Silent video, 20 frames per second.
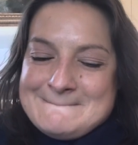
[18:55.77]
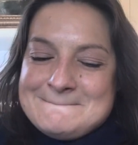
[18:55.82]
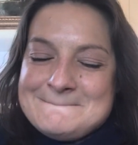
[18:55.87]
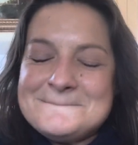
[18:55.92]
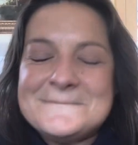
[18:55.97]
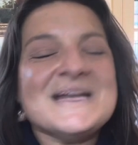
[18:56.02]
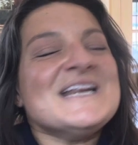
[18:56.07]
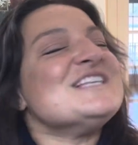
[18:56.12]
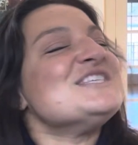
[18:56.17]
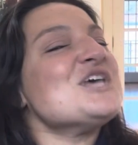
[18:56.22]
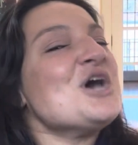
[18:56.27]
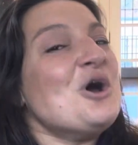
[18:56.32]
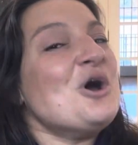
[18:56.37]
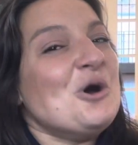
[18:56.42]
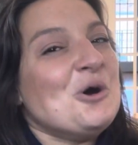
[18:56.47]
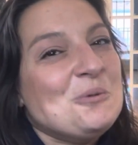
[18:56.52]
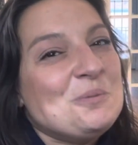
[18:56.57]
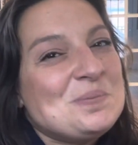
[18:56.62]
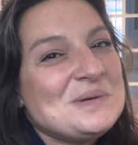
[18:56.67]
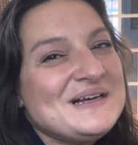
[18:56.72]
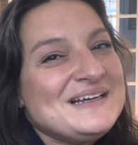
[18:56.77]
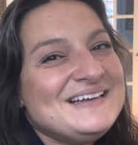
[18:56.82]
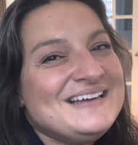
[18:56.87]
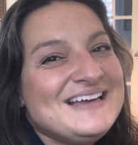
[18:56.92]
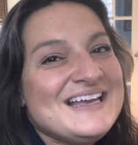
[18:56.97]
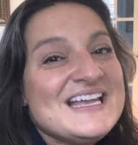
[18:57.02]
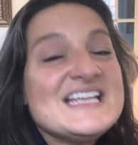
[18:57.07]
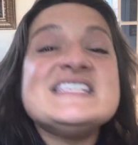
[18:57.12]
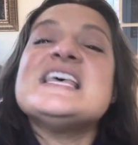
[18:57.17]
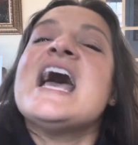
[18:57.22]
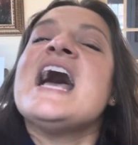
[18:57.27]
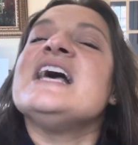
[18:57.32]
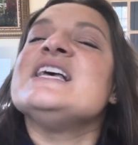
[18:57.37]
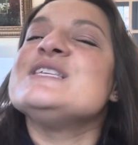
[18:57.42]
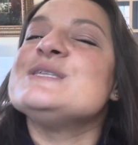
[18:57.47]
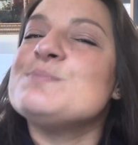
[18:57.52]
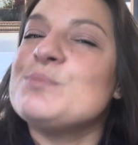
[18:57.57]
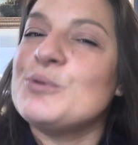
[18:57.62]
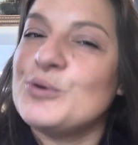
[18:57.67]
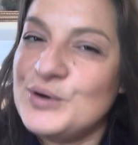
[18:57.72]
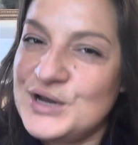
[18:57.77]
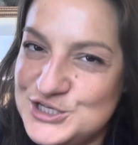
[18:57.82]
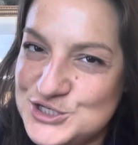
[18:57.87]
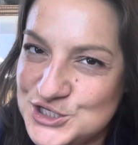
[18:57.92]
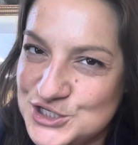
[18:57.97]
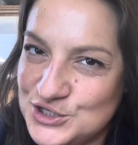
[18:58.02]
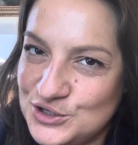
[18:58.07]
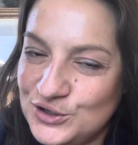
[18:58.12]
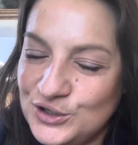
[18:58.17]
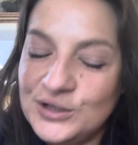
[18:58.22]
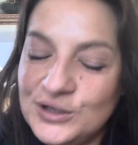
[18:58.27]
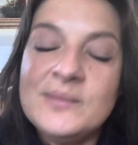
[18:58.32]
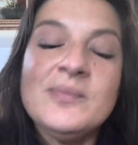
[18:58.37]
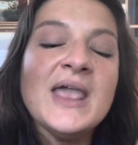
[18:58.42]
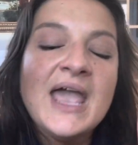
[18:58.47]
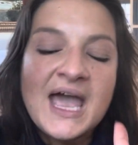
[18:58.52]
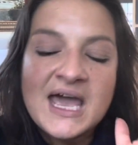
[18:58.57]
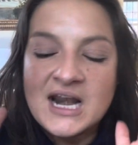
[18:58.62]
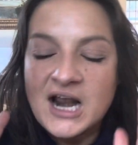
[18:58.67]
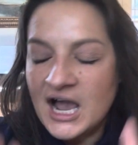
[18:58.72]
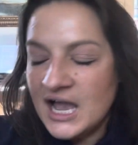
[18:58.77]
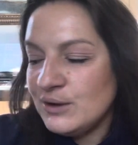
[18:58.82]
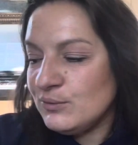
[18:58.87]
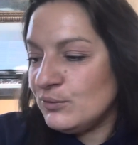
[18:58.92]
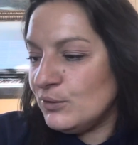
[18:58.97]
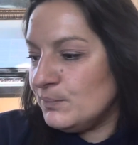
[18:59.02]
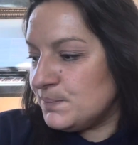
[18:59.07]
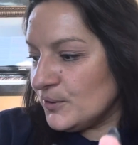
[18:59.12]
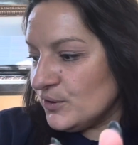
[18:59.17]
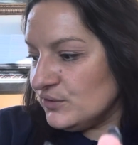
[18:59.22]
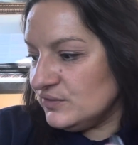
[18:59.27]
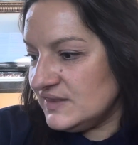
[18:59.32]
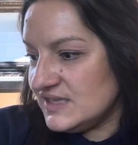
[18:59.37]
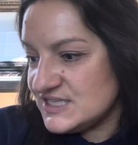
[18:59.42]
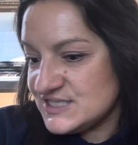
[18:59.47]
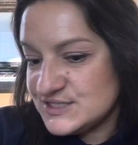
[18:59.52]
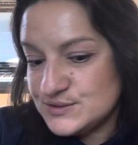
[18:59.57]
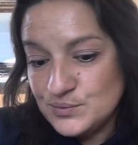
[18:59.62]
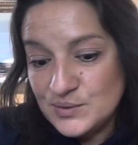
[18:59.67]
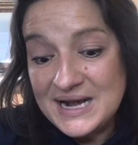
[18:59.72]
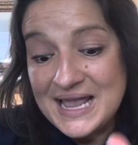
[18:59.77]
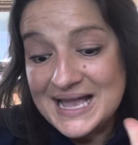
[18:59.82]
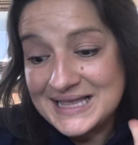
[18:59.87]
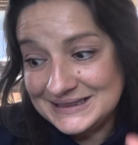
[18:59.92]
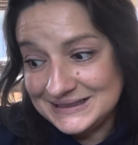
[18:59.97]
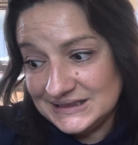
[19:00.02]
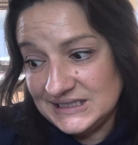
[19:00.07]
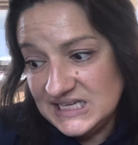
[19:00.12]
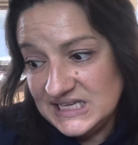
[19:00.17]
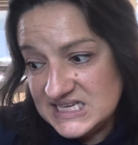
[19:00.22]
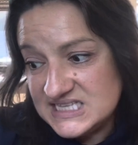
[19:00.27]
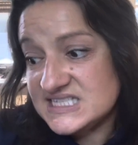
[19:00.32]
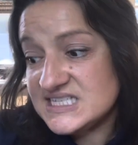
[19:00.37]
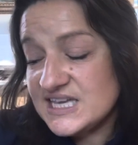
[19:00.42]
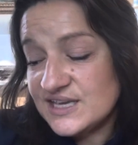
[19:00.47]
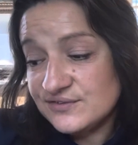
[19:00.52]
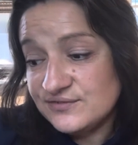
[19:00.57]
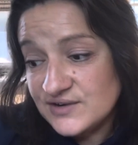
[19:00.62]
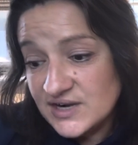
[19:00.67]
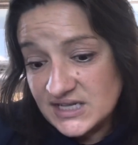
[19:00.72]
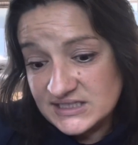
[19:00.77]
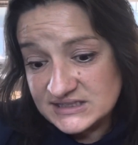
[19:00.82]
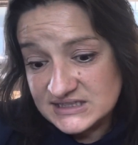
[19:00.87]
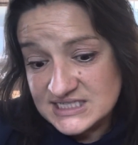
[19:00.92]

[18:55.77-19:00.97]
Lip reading: But it's a hope. It's aspirational. And I will burn this one at least, if not the